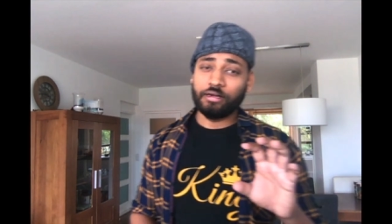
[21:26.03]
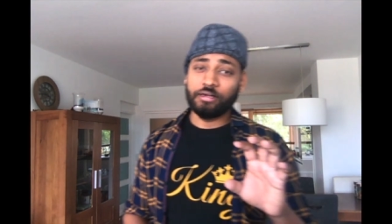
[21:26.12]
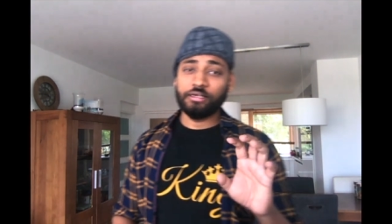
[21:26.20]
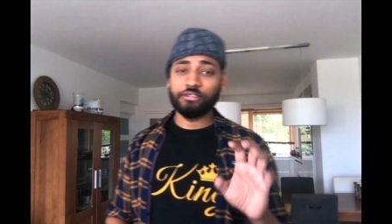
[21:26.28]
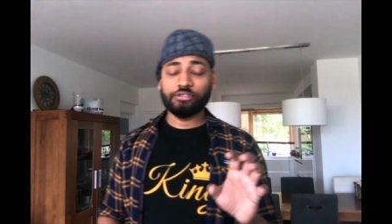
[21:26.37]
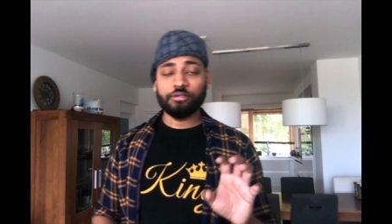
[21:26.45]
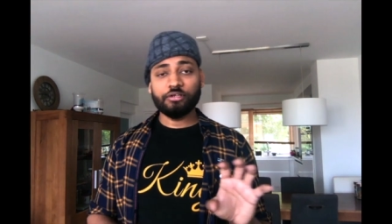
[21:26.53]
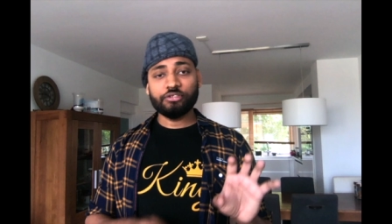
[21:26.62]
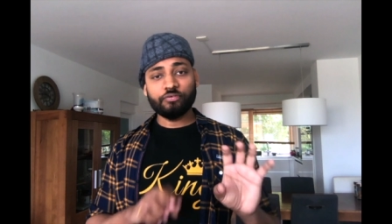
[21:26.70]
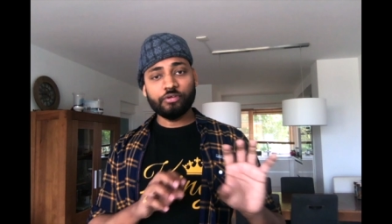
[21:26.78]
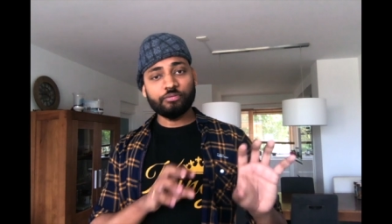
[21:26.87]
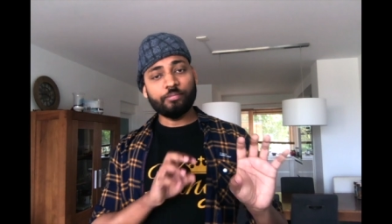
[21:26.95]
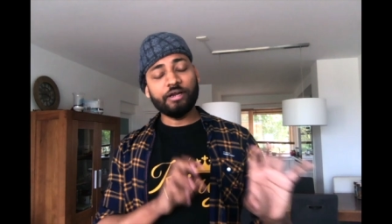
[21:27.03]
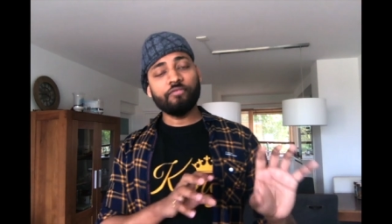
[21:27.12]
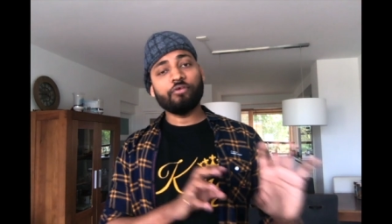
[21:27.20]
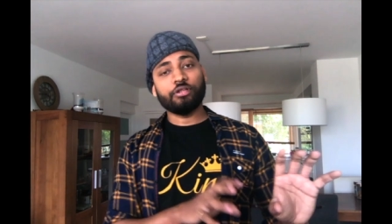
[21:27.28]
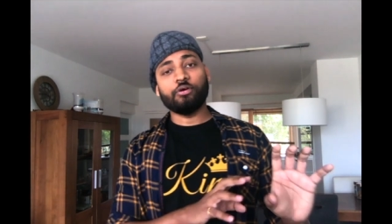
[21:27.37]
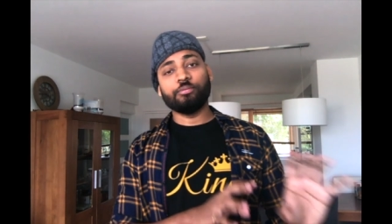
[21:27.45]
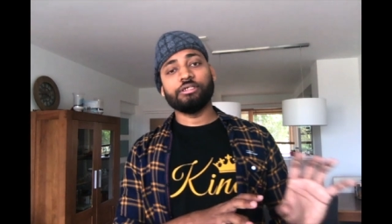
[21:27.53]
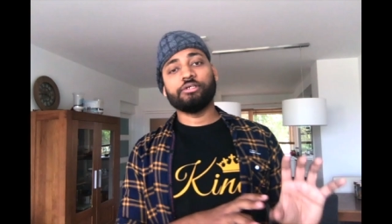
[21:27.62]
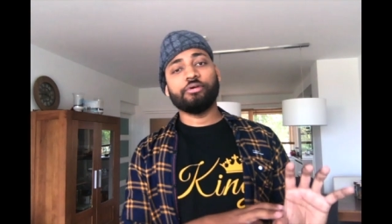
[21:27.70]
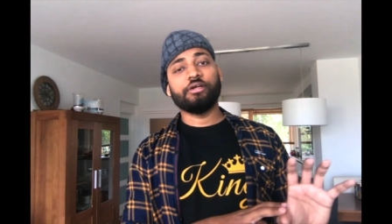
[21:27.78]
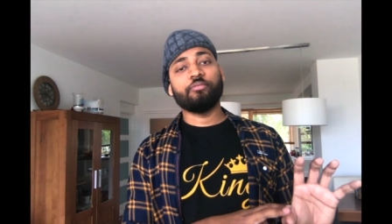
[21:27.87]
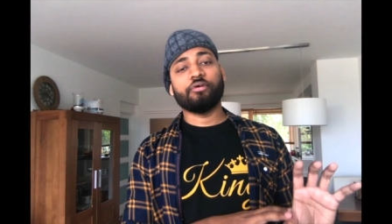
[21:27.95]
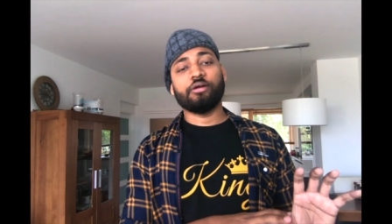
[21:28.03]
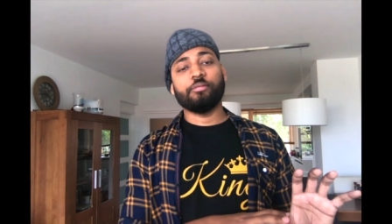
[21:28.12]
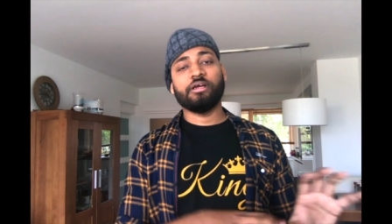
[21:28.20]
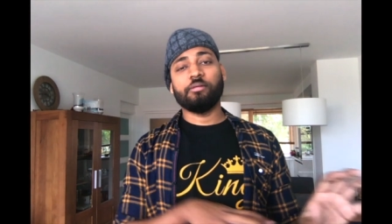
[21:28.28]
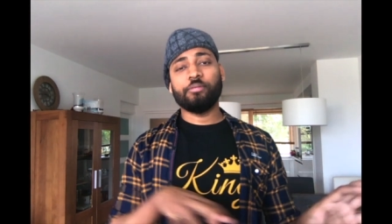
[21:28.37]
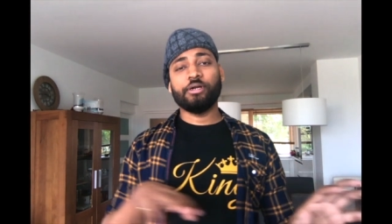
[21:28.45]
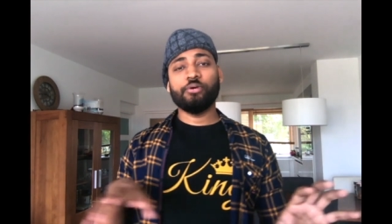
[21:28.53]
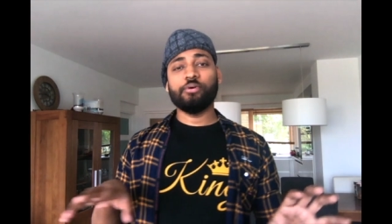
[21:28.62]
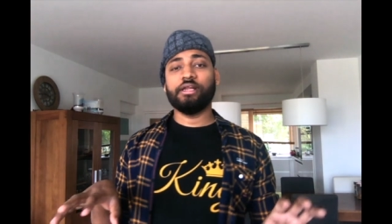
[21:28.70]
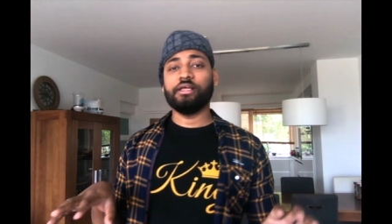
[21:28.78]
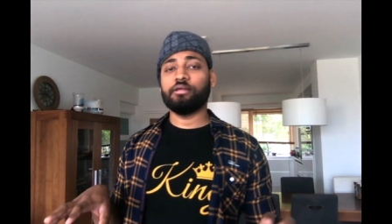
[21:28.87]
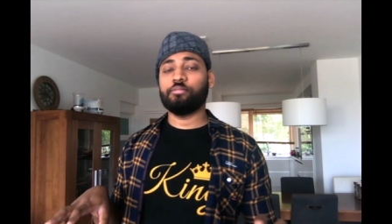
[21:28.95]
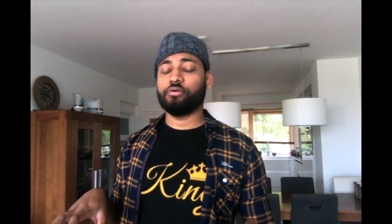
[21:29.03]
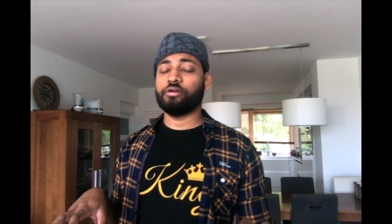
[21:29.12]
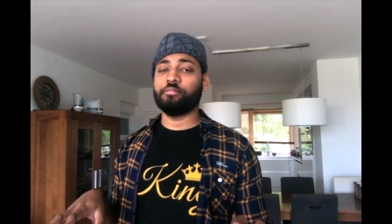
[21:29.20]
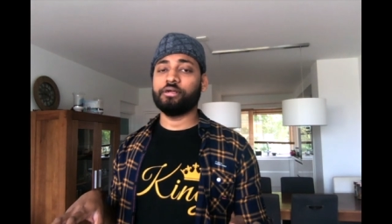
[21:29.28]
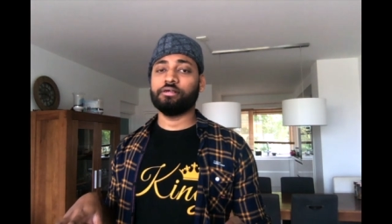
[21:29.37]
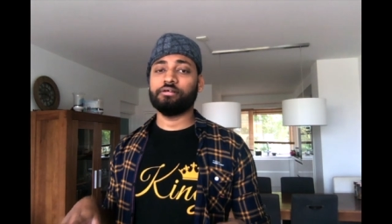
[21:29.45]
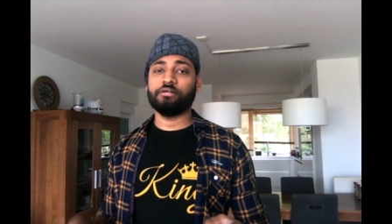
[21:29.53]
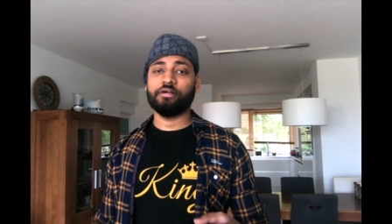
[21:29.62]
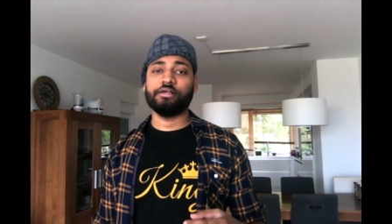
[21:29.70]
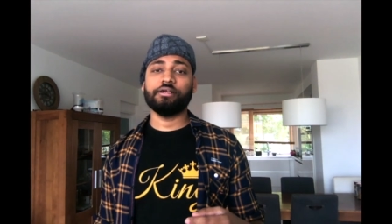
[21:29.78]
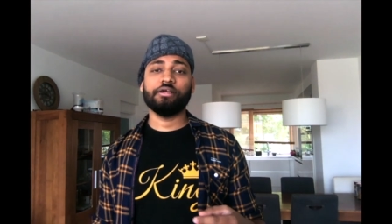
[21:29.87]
it's meant for the object-oriented programming compared to any other programming, right?